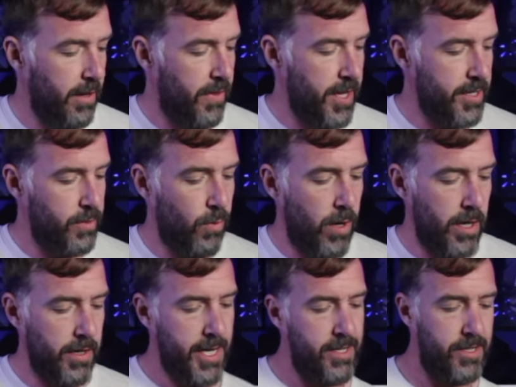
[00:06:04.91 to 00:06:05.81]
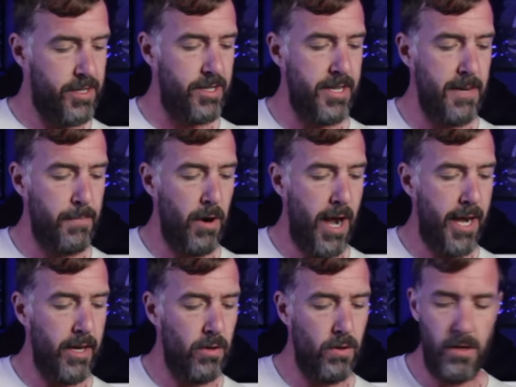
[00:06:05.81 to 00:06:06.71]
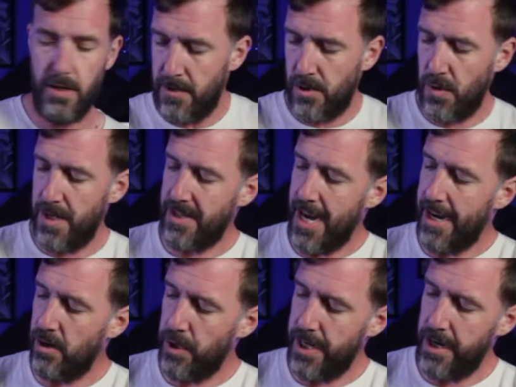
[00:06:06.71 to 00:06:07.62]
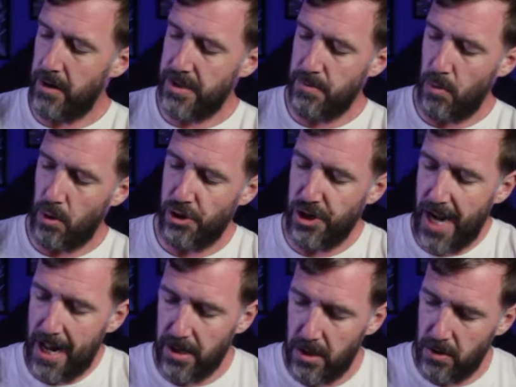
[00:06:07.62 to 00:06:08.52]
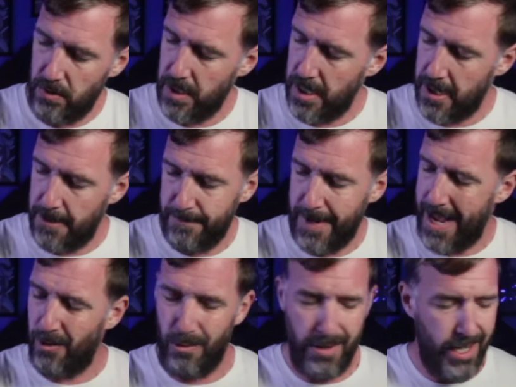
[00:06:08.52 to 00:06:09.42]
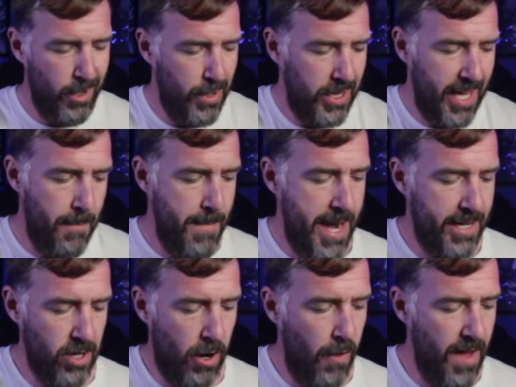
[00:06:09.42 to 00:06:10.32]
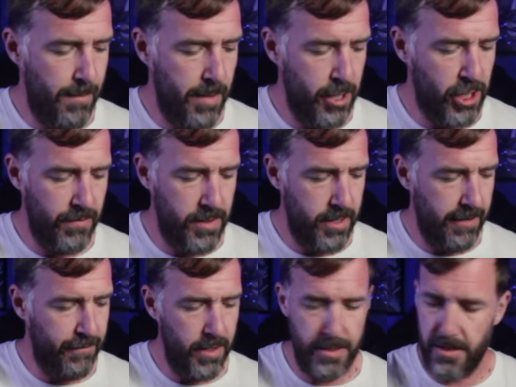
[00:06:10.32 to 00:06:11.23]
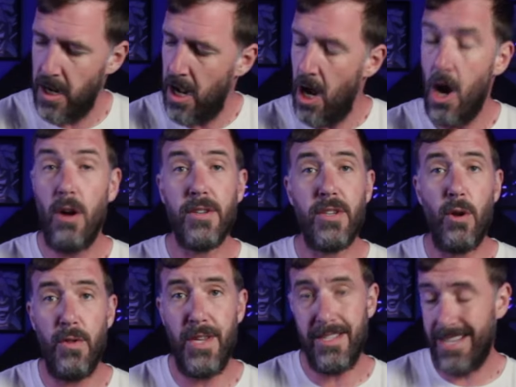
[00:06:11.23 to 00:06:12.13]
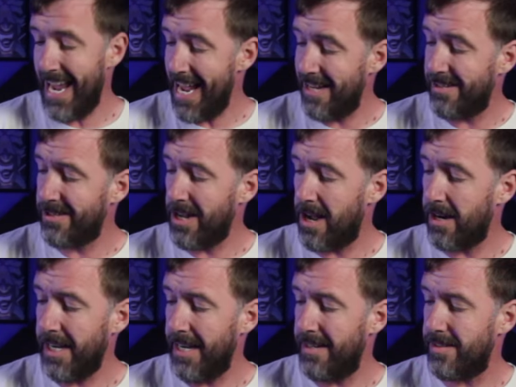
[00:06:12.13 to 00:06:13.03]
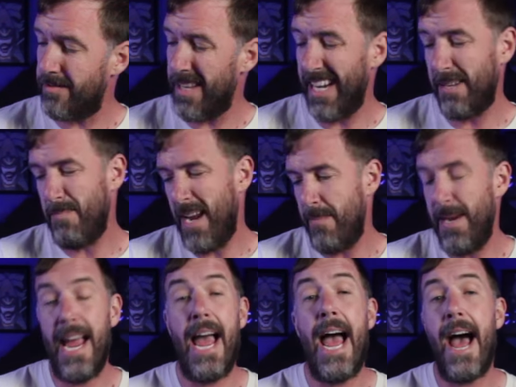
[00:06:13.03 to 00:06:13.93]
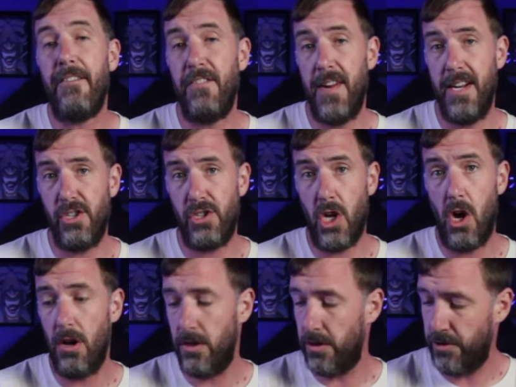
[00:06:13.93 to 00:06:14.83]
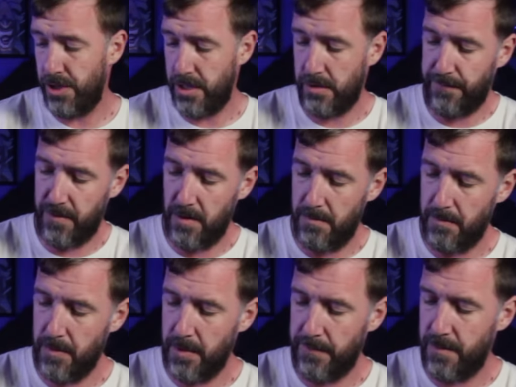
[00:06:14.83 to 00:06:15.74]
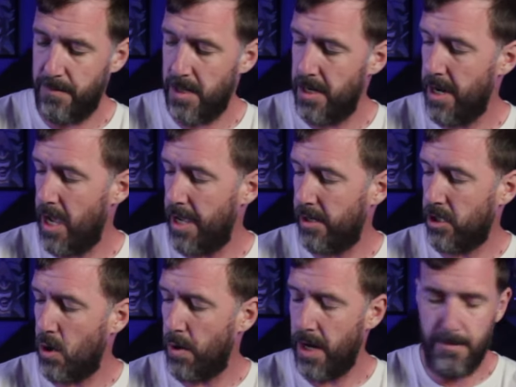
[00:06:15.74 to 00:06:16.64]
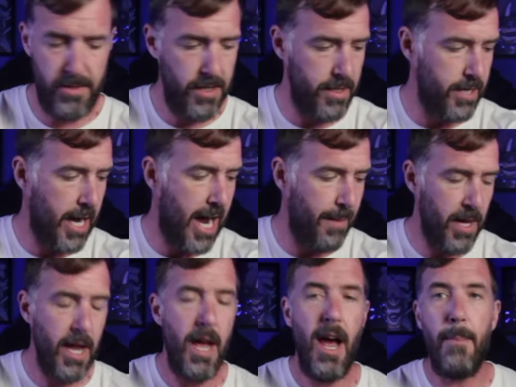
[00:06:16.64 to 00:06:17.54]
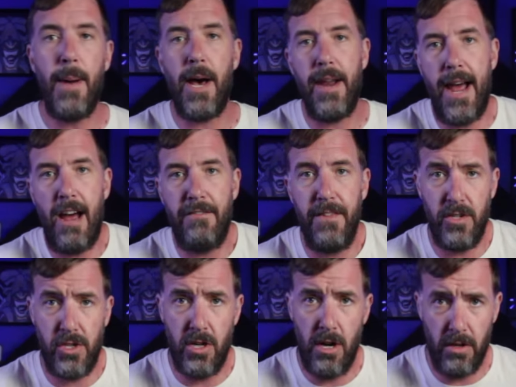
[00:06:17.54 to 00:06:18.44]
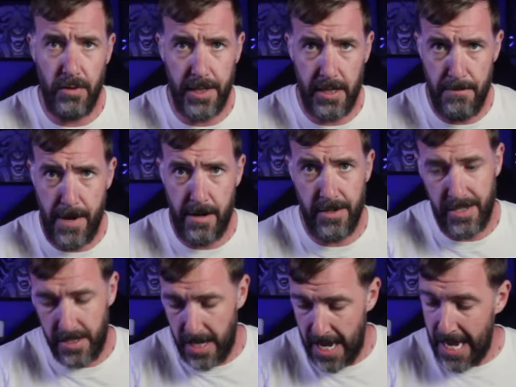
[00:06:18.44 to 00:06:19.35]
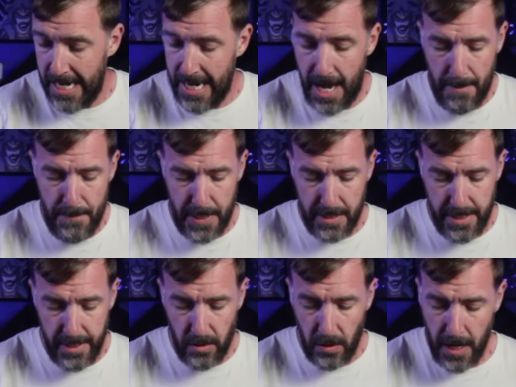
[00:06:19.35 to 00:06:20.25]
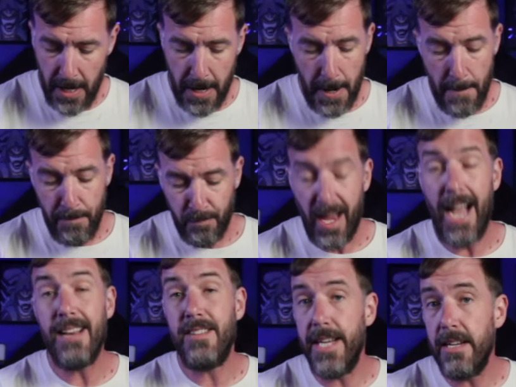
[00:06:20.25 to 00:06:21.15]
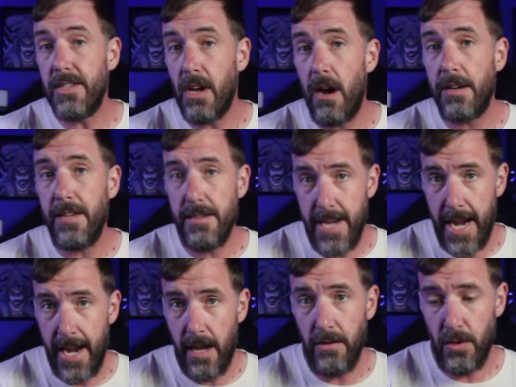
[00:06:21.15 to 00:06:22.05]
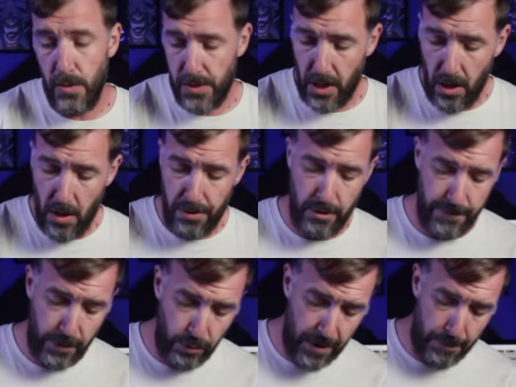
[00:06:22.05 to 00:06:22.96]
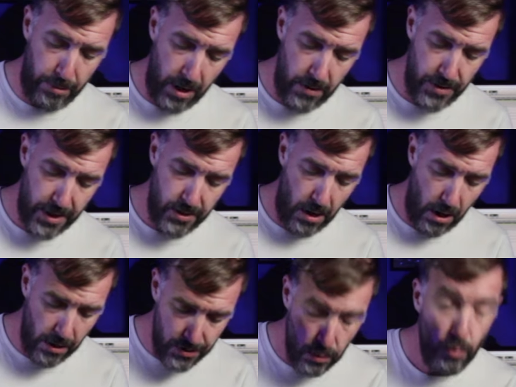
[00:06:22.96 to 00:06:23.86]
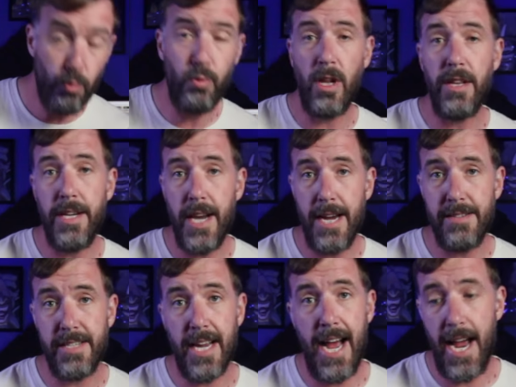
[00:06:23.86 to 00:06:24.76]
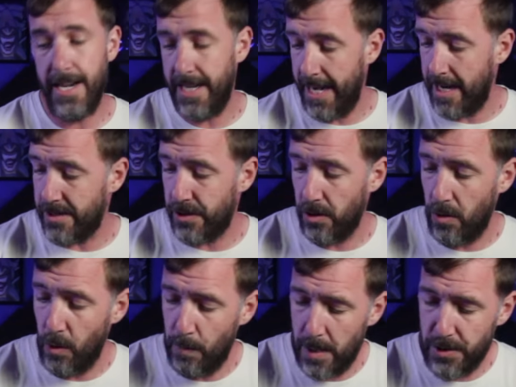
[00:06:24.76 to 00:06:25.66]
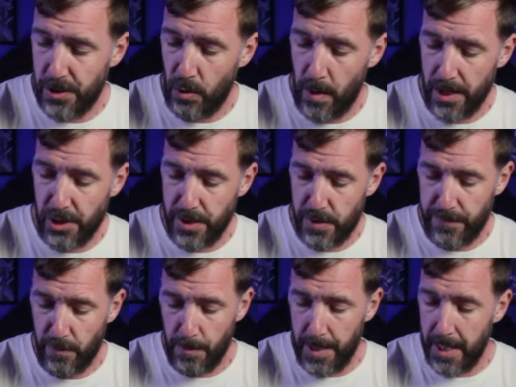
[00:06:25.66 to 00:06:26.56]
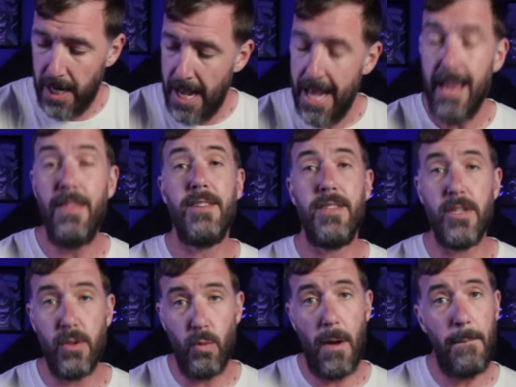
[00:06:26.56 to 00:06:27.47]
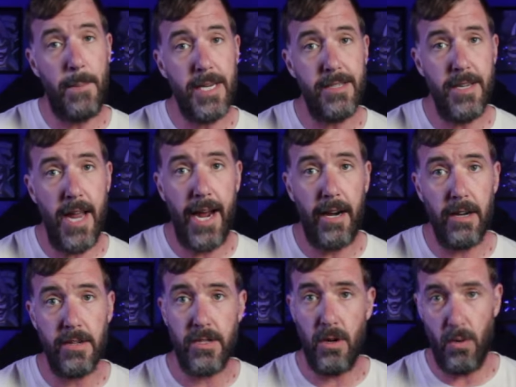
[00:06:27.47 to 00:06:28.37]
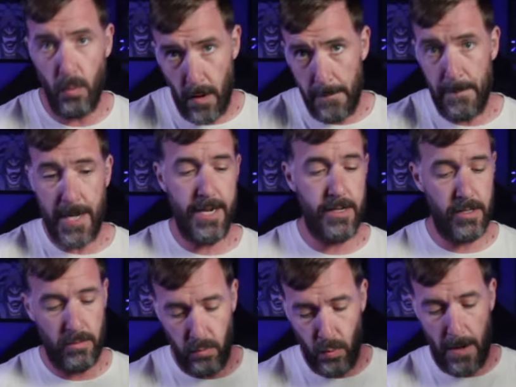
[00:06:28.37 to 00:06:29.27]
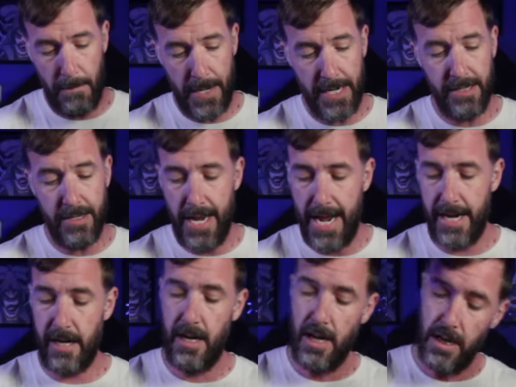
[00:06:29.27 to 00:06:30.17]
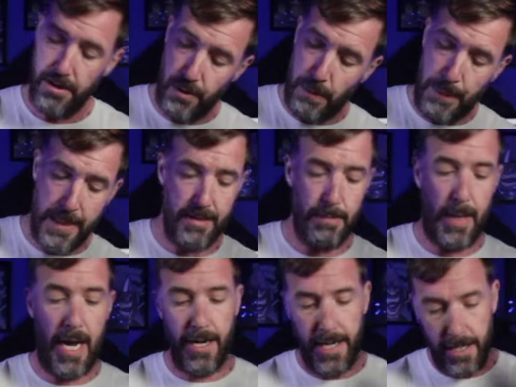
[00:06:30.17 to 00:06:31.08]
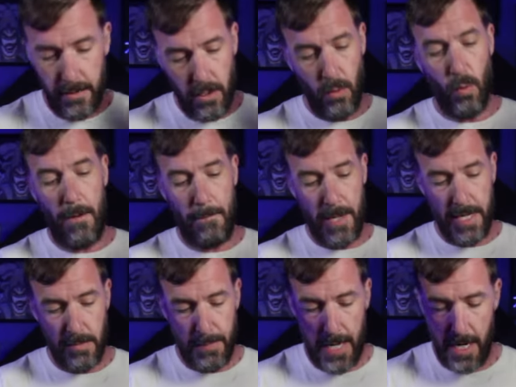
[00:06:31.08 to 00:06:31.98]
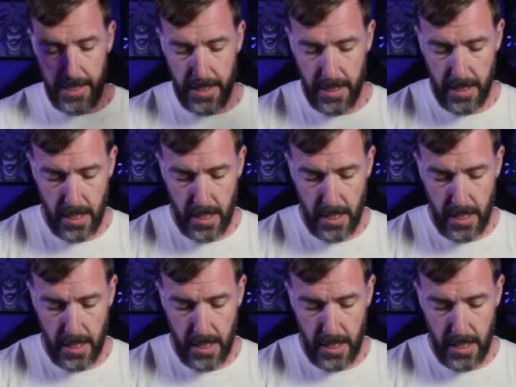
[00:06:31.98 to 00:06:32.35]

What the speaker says: This one is a steeper angle. So this angle here is more shallow. I don't really know that that makes all that much of a difference. Also, this headstock is like maybe a ½ inch taller, just from the nut going up to the top, about a ½ inch taller in comparison. Not a big deal. I did talk to Dan, who's the owner of Girt Brothers Guitars. Really nice guy. He answered a whole bunch of questions for me. This is a 1-piece neck. So 1-piece neck, 2-piece body, 1-piece body.